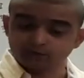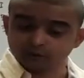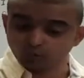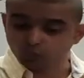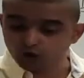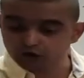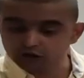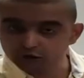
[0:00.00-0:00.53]
with a
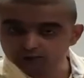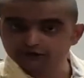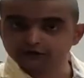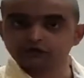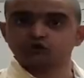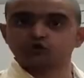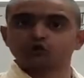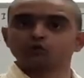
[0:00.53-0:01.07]
volume
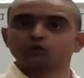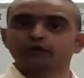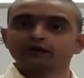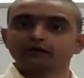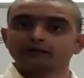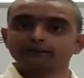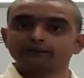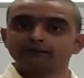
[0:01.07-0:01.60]

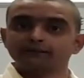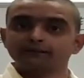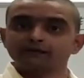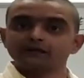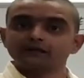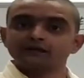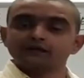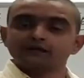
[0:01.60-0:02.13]
controller,
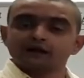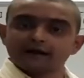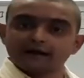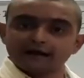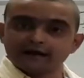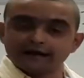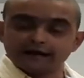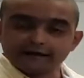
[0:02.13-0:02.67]

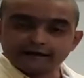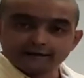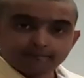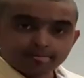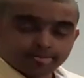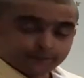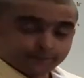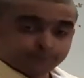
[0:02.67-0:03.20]
and